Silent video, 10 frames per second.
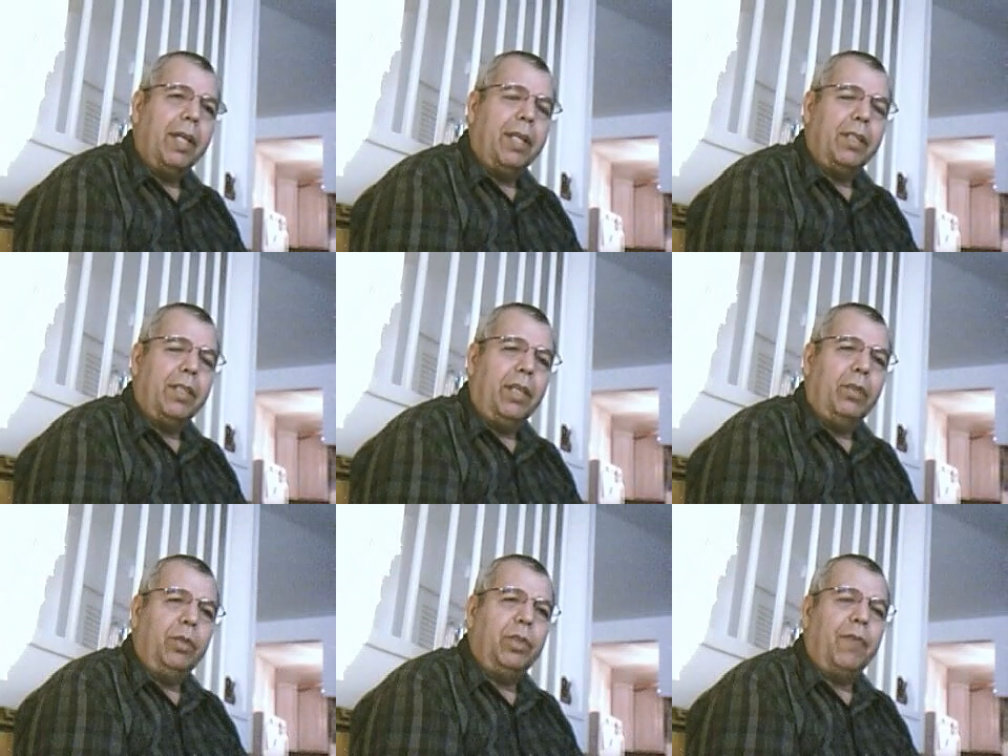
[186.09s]
there is a
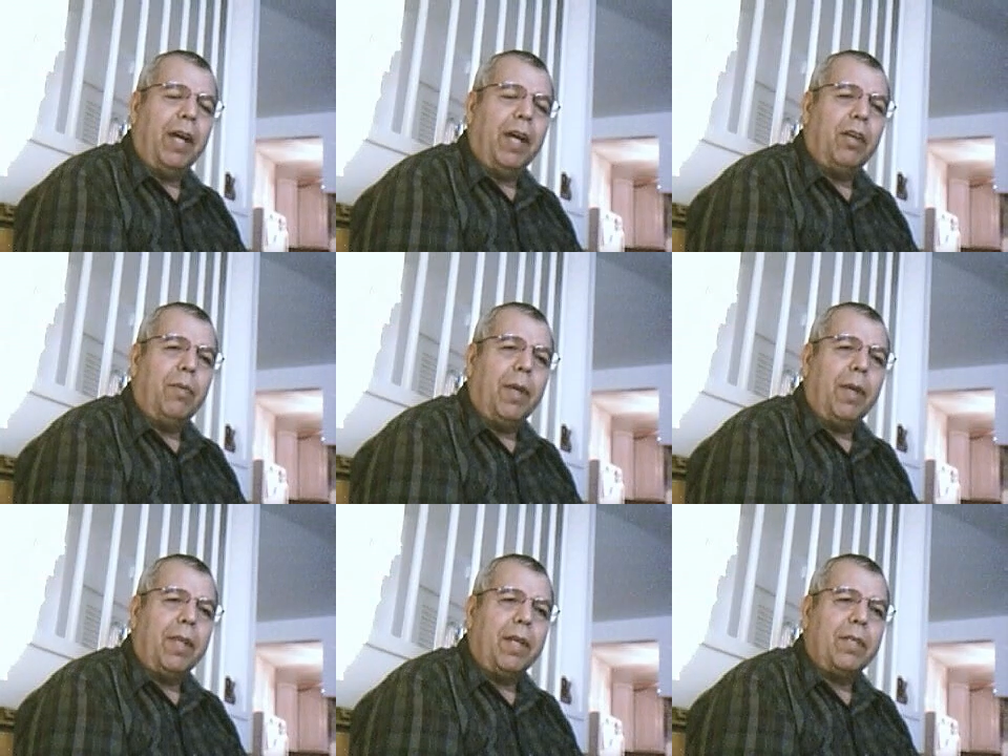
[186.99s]
huge vacuum,
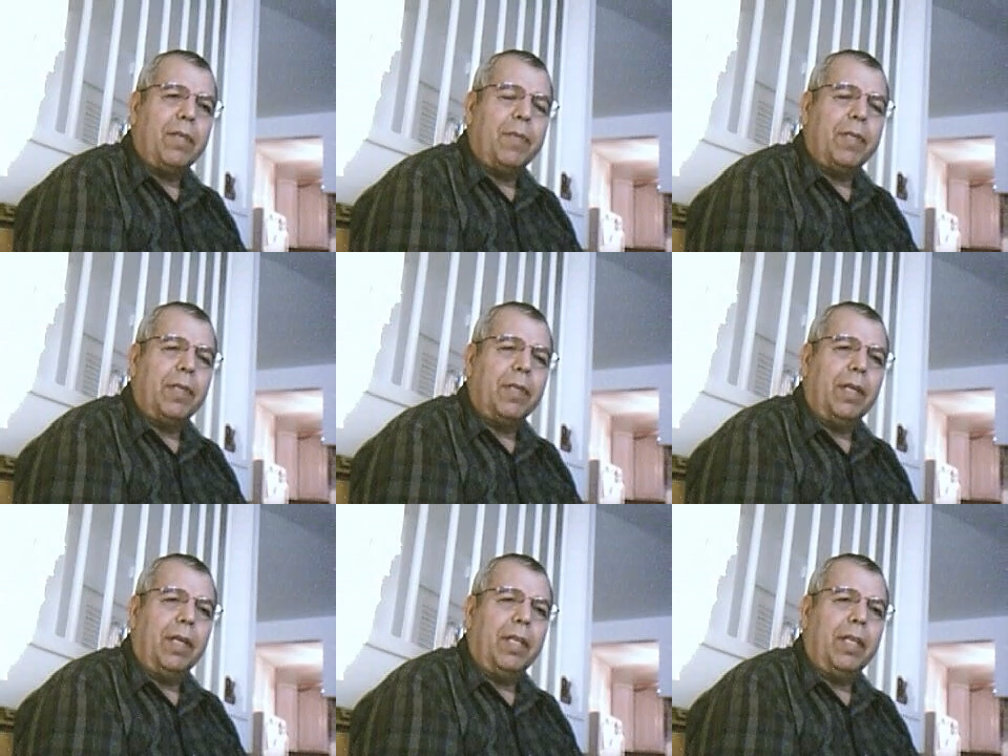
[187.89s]
and there is
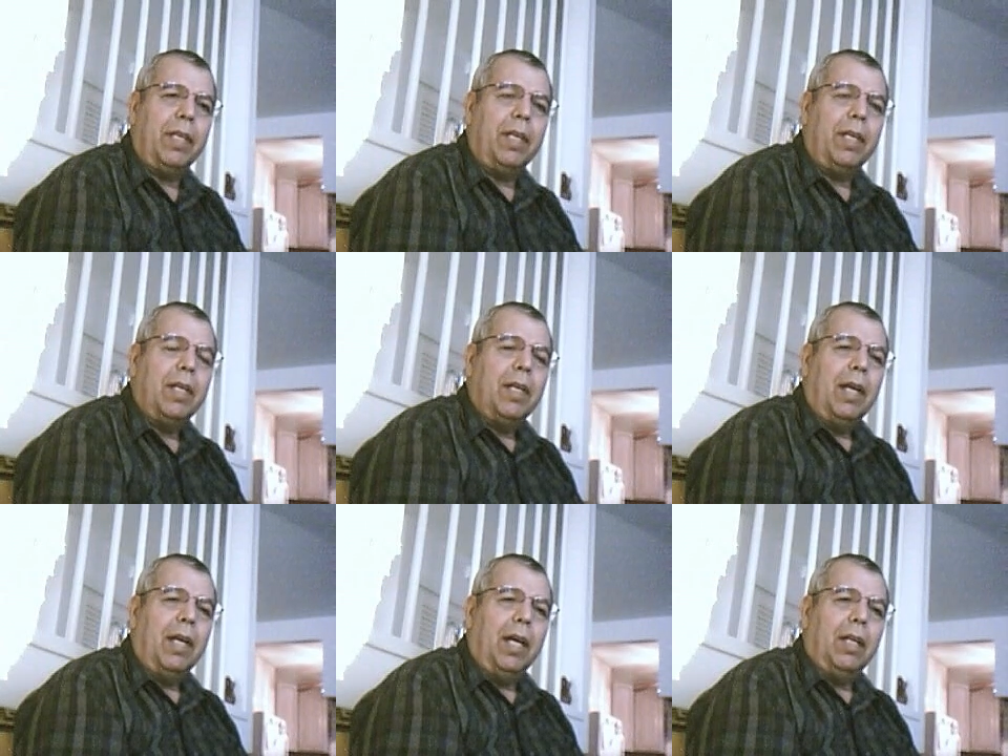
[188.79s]
basically the
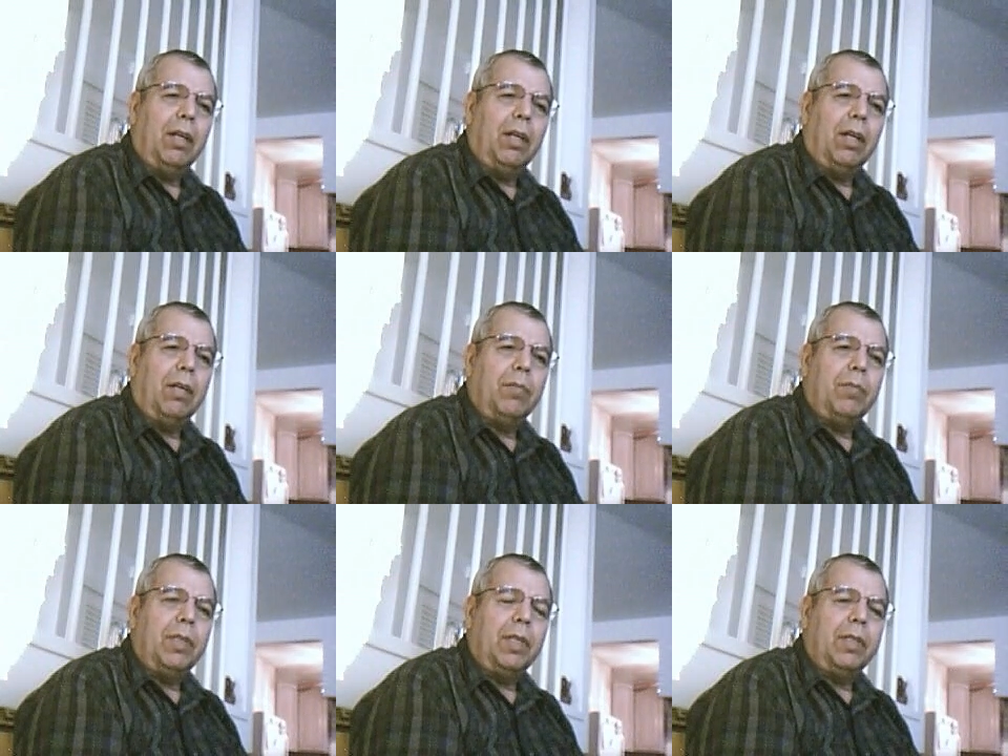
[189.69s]

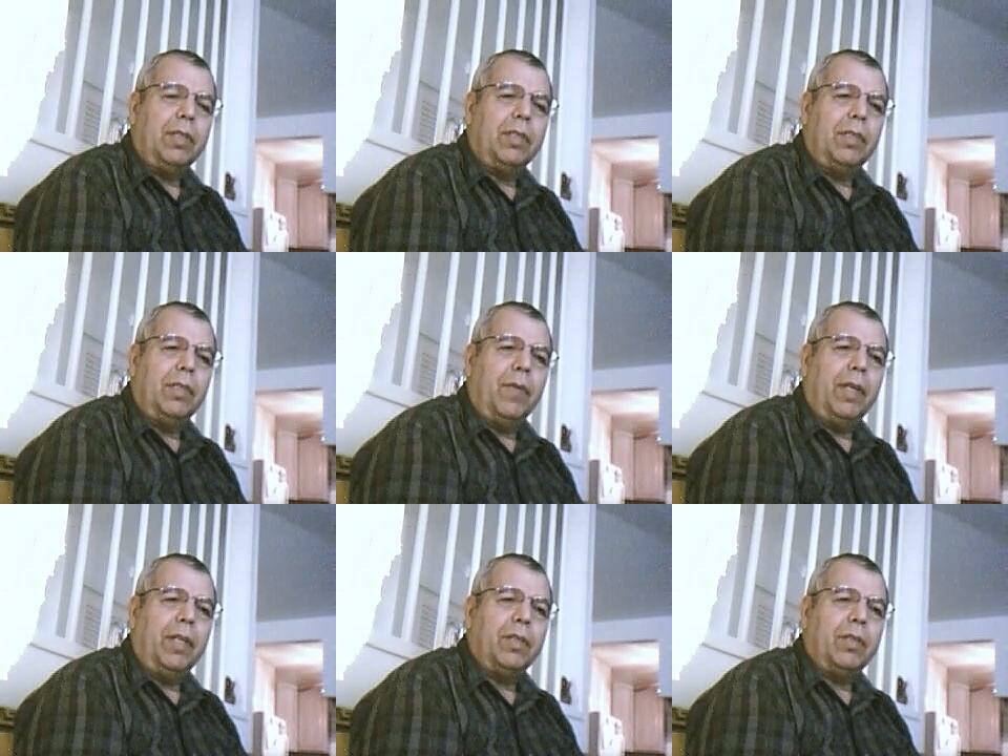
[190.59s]
unarmed
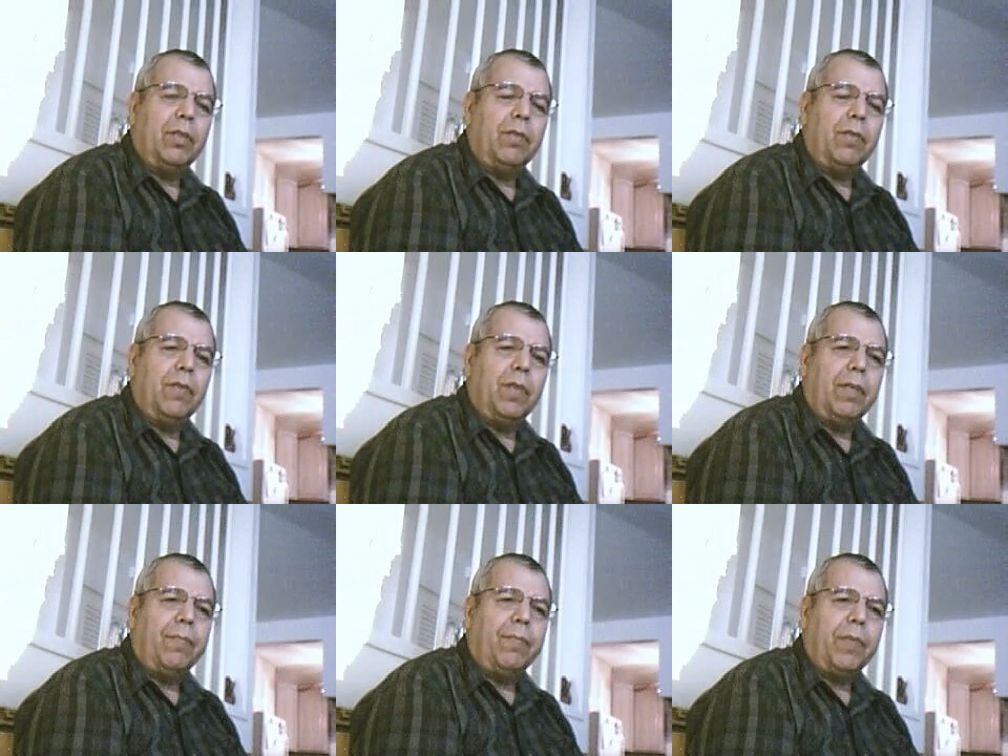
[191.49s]
civilians of
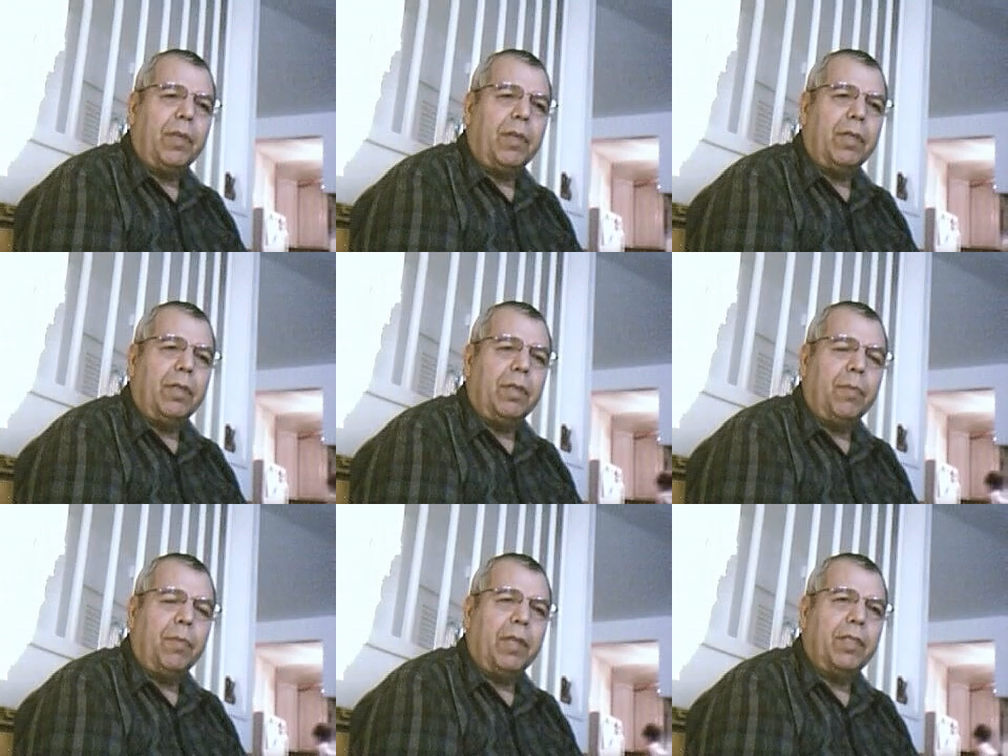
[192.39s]

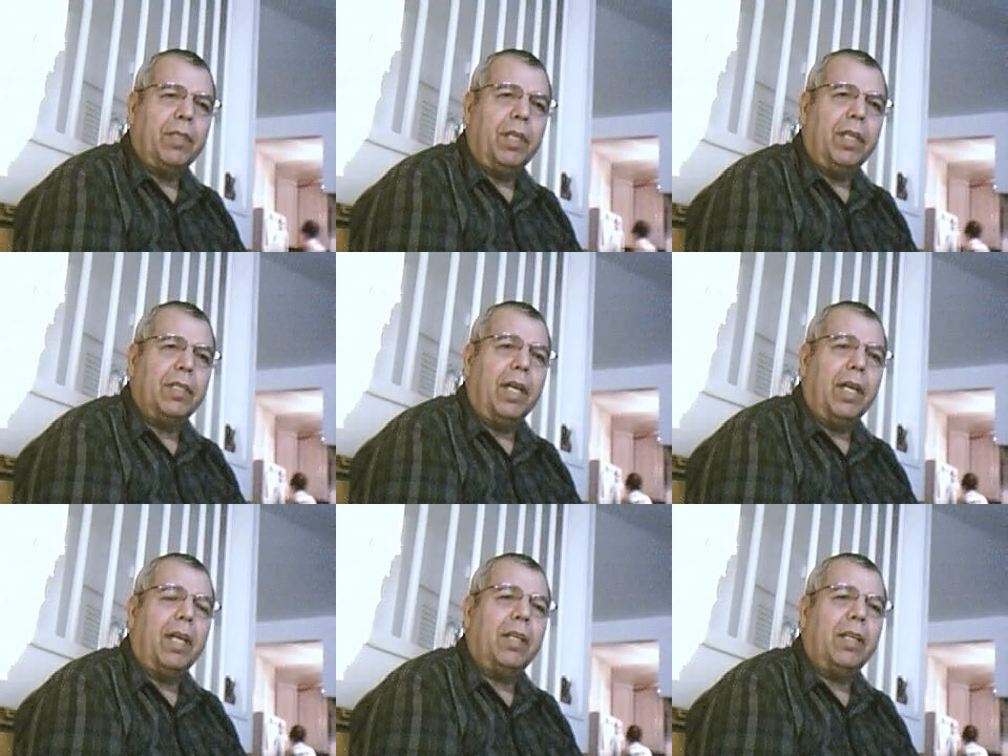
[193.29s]
the Palestinians,
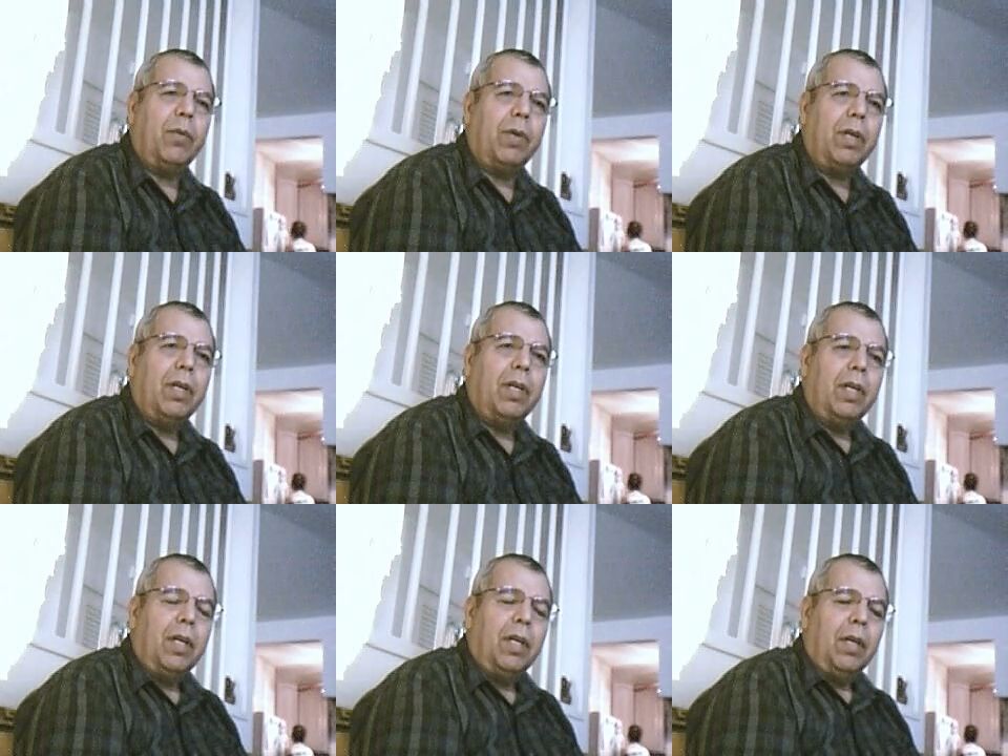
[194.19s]
and they were
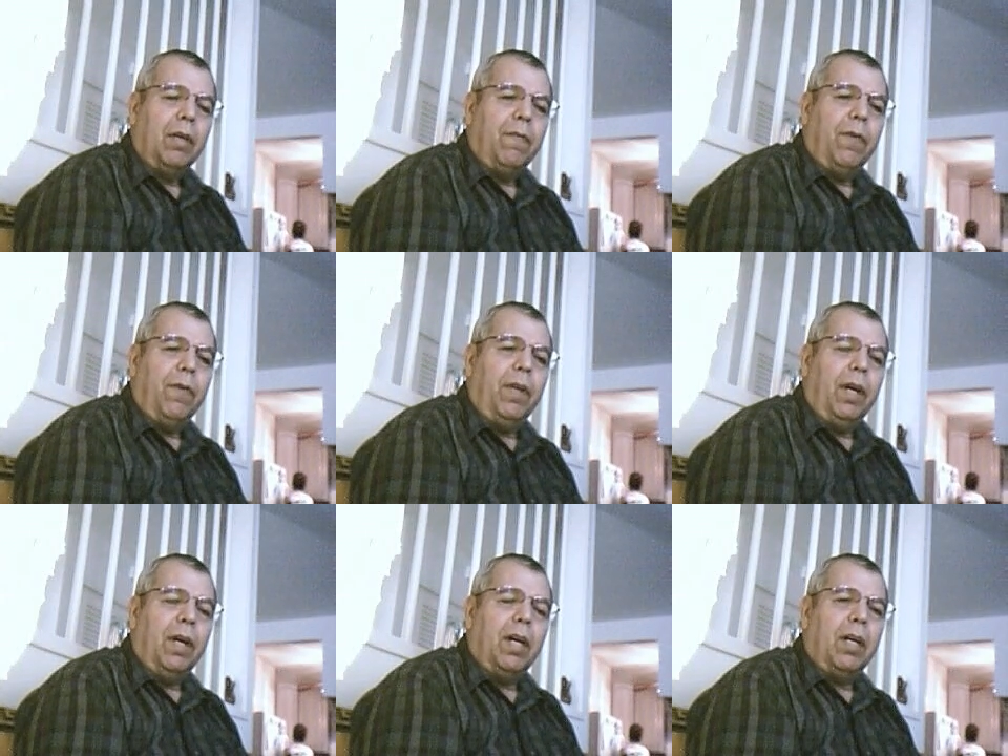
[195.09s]

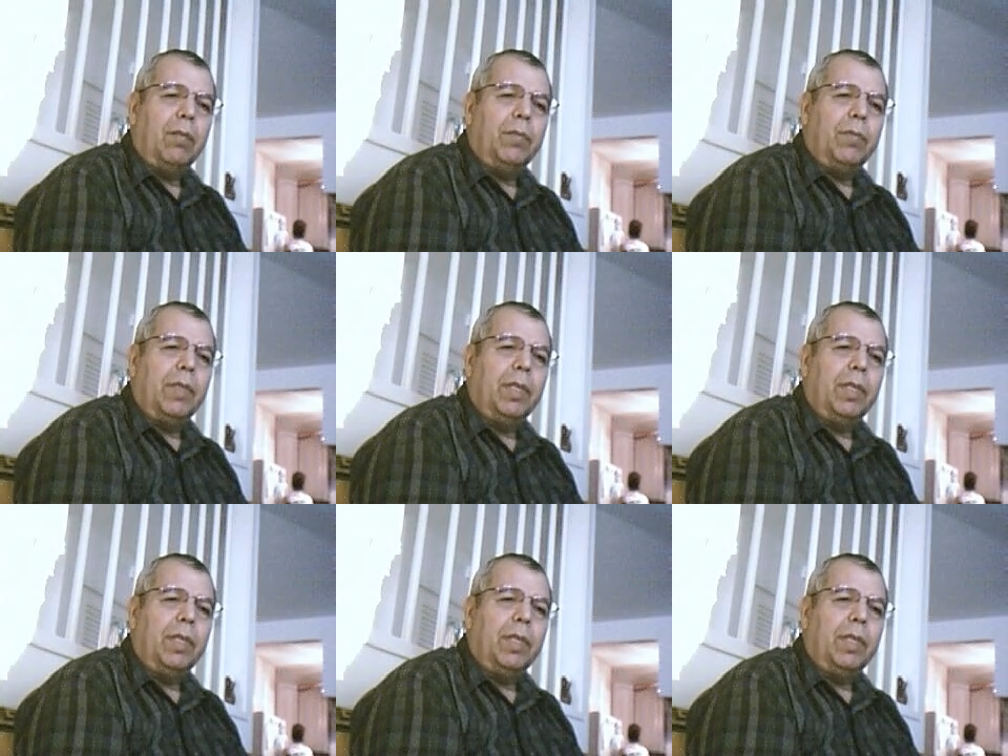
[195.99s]
fully armed